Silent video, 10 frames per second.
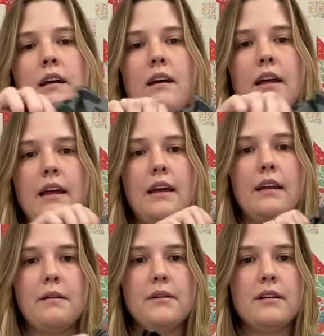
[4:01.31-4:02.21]

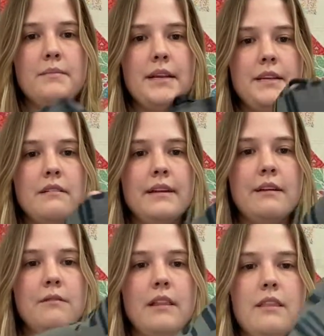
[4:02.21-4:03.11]
And I'm going to be
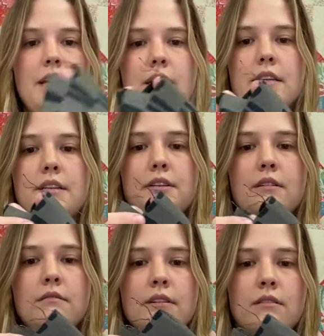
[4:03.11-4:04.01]
dealing with these
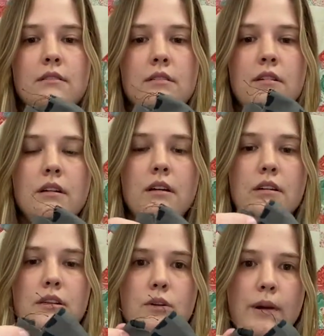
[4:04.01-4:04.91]
2 little
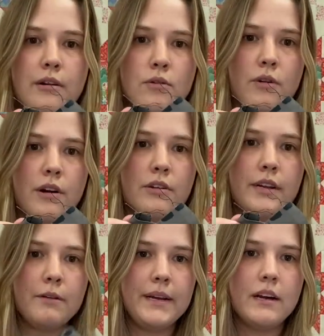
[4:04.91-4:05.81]
square corners
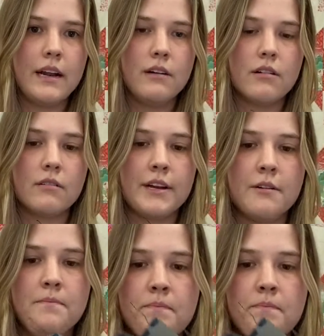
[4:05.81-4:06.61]
that we cut out earlier.